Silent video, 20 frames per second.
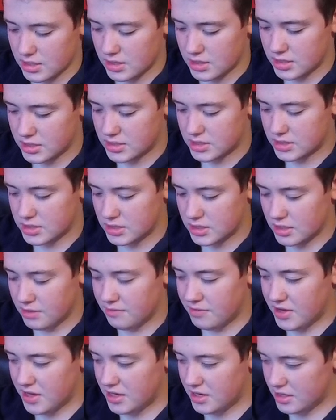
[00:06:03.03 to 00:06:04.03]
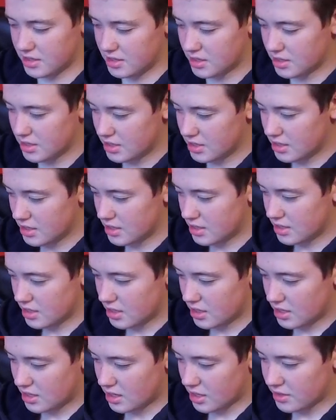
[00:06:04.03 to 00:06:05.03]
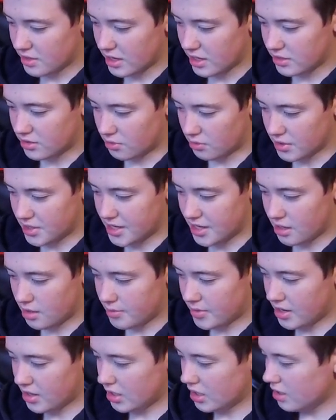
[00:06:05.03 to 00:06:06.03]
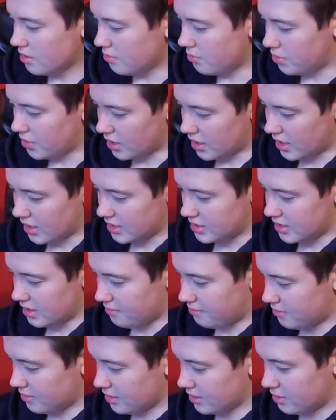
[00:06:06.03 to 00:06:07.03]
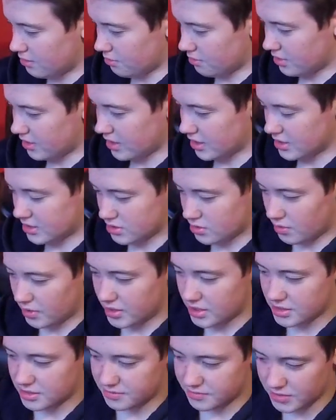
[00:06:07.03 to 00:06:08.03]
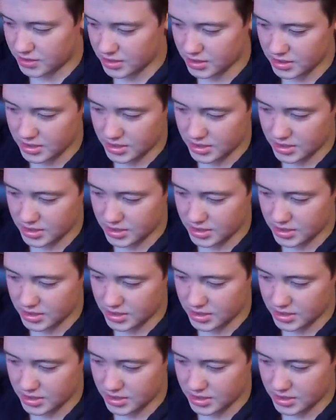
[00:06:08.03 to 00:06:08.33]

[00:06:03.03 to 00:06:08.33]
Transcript: This event, not that I don't care about it, but I definitely don't think it's quite as fun